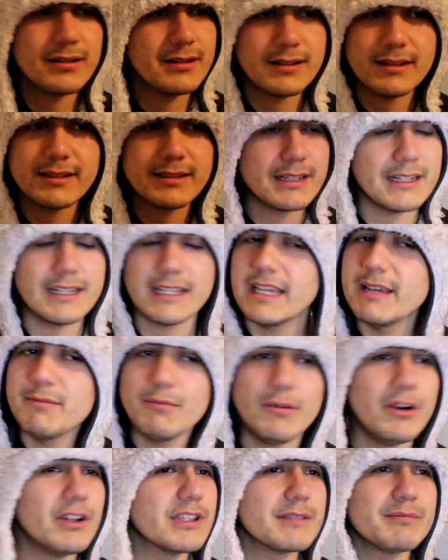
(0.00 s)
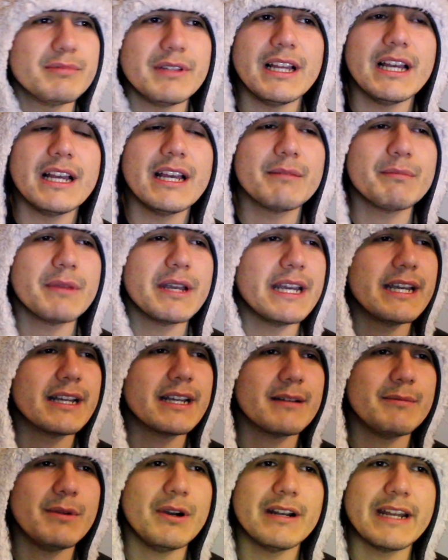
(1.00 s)
It's gonna keep multiplying, man.
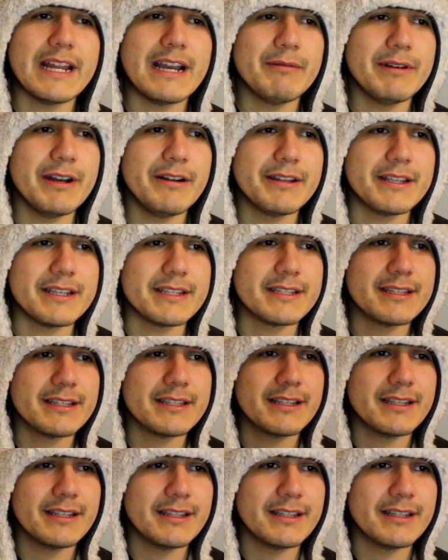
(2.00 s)
Come on now, we know this.